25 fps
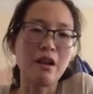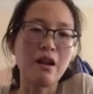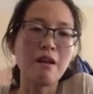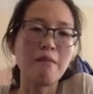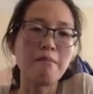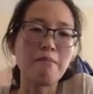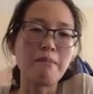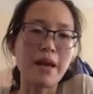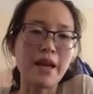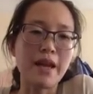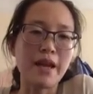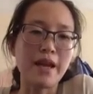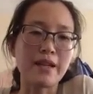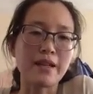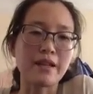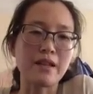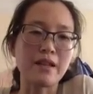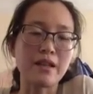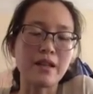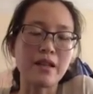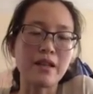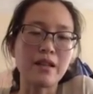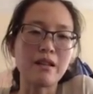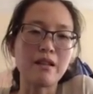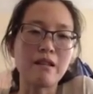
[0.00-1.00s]
made
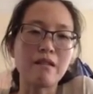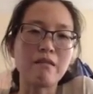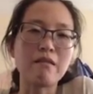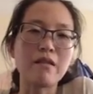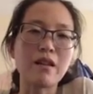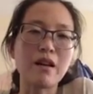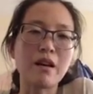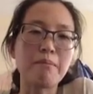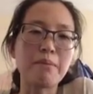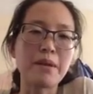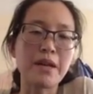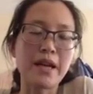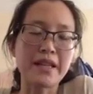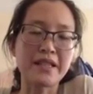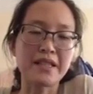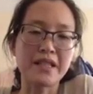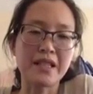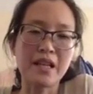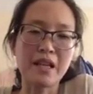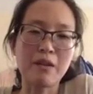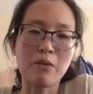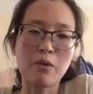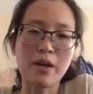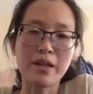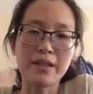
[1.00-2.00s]
in the
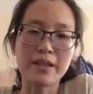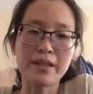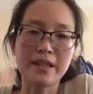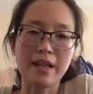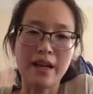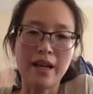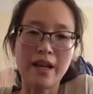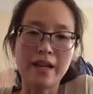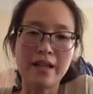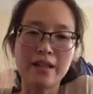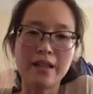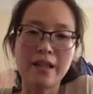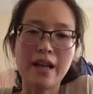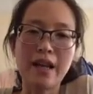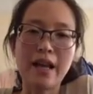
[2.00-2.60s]
PST1 side,